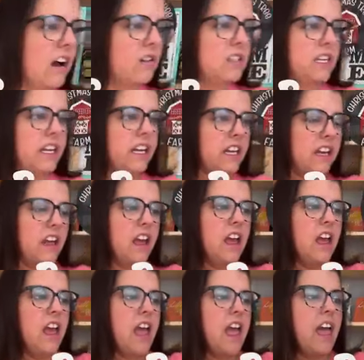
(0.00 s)
Talton,
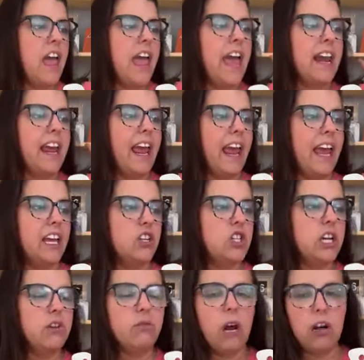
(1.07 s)
and
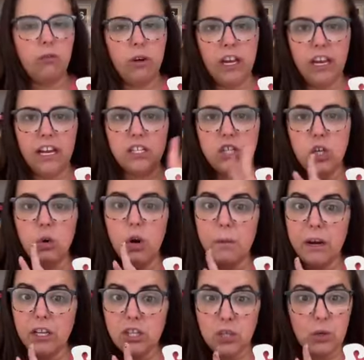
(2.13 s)
Angie Rodriguez, you
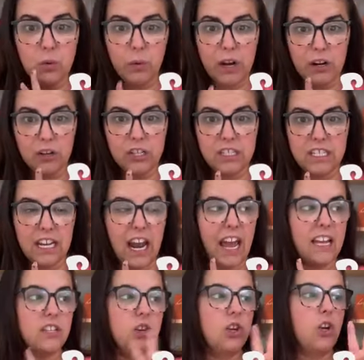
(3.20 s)
are my 2 winners
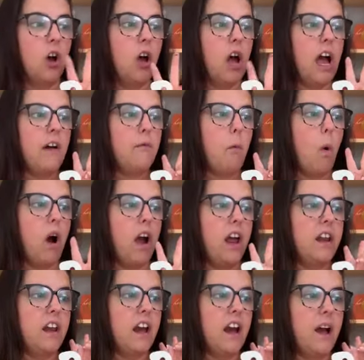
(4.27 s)
today. So y'all have
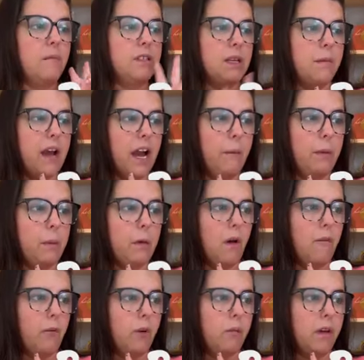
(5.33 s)
won some Happy
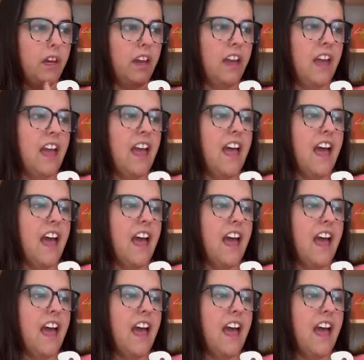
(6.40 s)
Mail for me.